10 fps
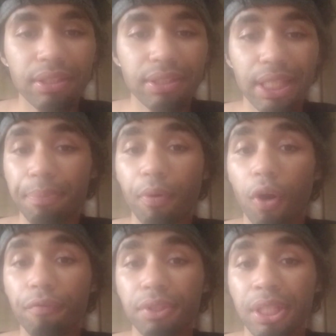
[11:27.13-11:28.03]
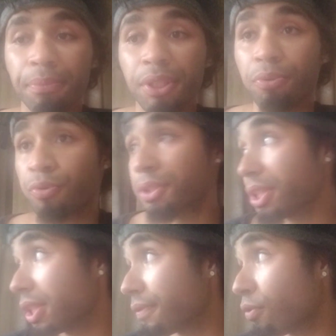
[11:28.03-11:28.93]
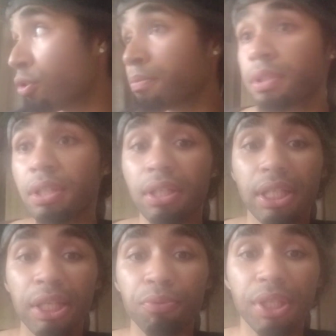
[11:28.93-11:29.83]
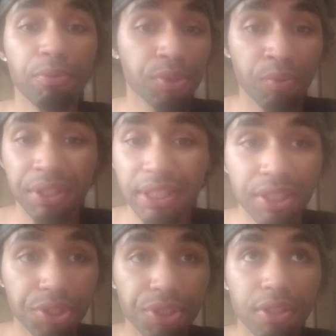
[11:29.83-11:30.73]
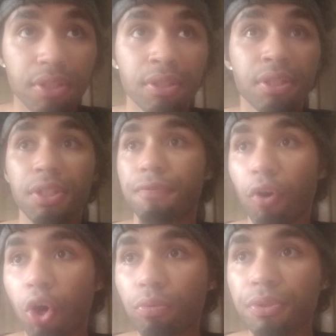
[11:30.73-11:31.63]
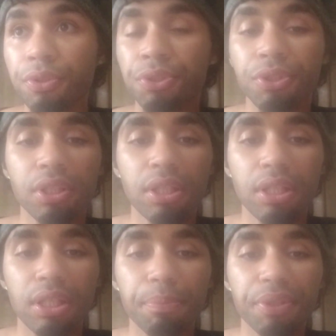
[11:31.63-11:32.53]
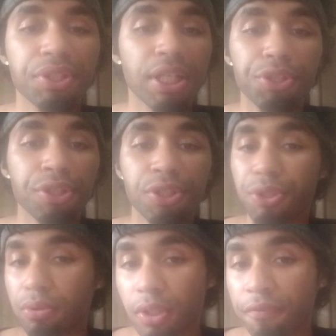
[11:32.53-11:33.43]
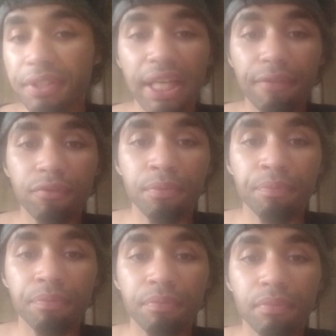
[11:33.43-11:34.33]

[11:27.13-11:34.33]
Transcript: Saint Paul, for example, he was once evil. He was once against Jesus and his followers, but yet Jesus still loved and gave him,